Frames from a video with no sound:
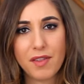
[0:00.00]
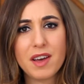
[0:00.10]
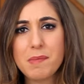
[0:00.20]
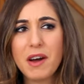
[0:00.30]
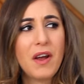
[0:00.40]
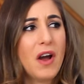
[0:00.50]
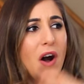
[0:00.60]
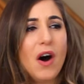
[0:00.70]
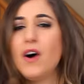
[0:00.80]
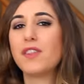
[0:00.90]
Think about
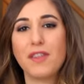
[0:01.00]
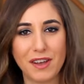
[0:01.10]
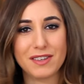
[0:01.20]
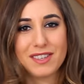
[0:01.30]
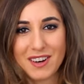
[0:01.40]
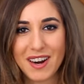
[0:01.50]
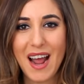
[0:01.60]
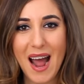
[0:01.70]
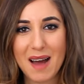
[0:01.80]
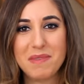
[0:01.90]
all the things that are going to
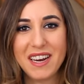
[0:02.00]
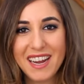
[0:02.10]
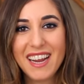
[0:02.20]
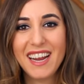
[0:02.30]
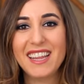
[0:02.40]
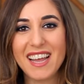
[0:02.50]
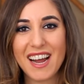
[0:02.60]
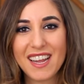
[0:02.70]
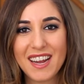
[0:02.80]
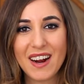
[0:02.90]
happen in
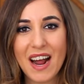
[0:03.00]
that year,